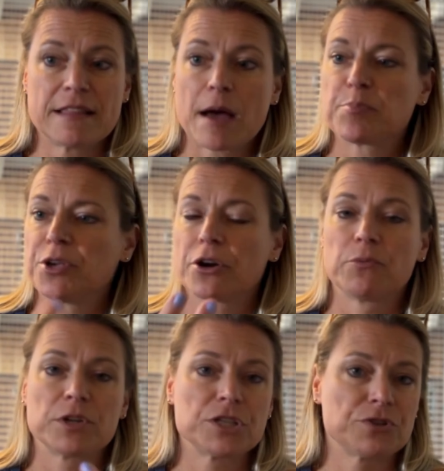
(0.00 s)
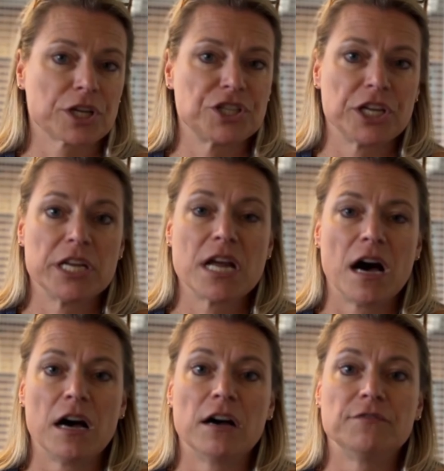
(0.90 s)
that pure restriction
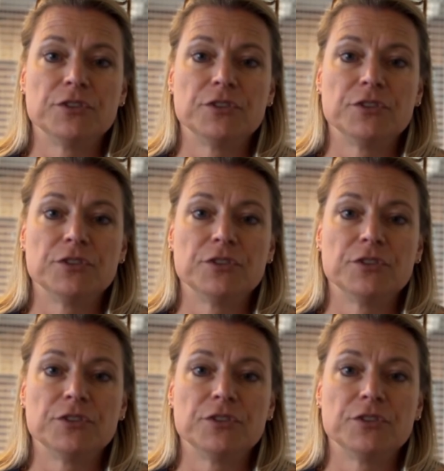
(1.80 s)
of